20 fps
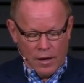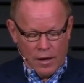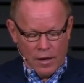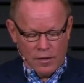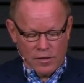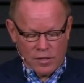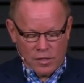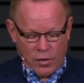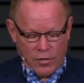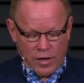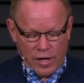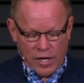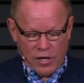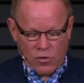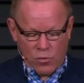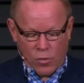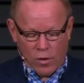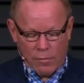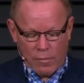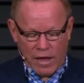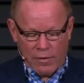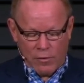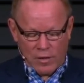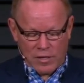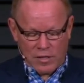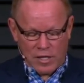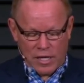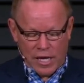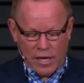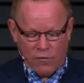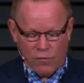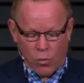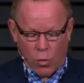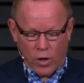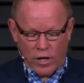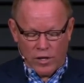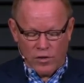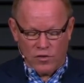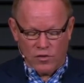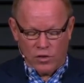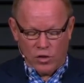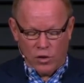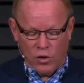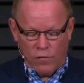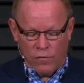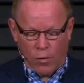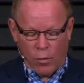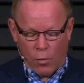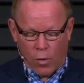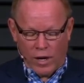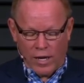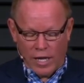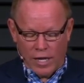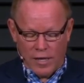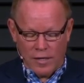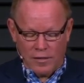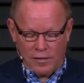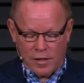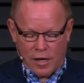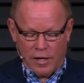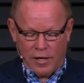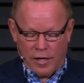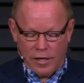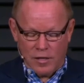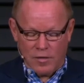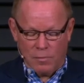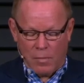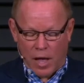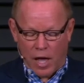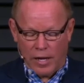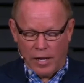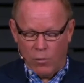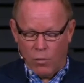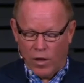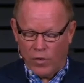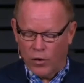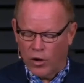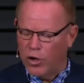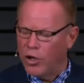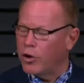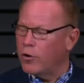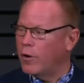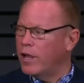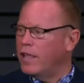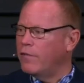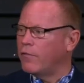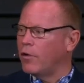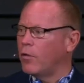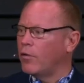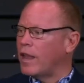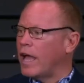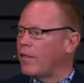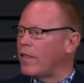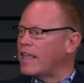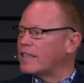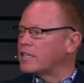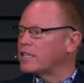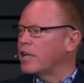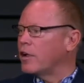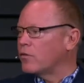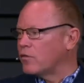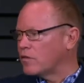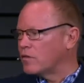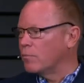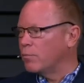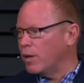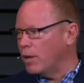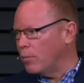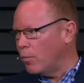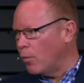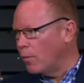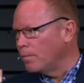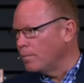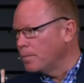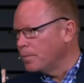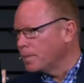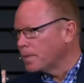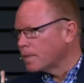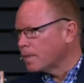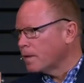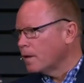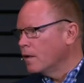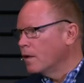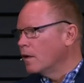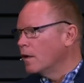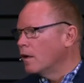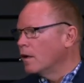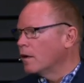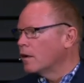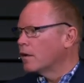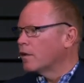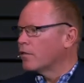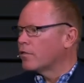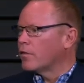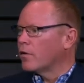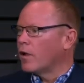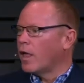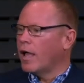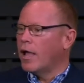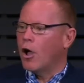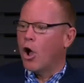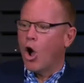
so that each one may receive what is due for what he has done in his body, whether good or evil. Now that scares some people because they're like,